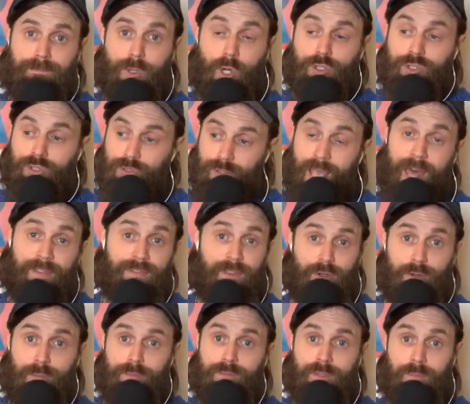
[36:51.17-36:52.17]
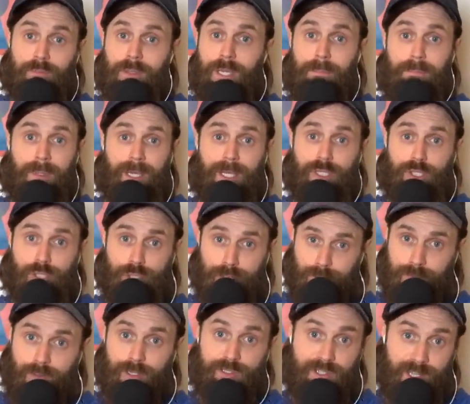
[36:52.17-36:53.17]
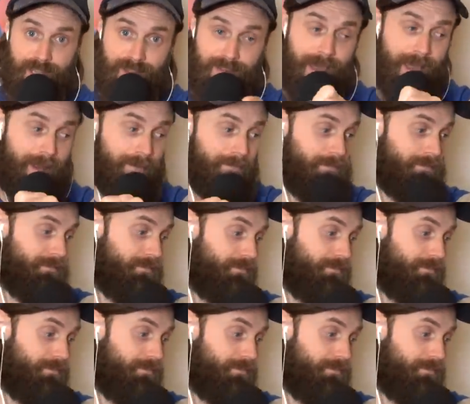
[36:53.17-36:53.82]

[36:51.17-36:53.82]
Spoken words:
Also, Kathy Newman's a big bitch. I'll say that.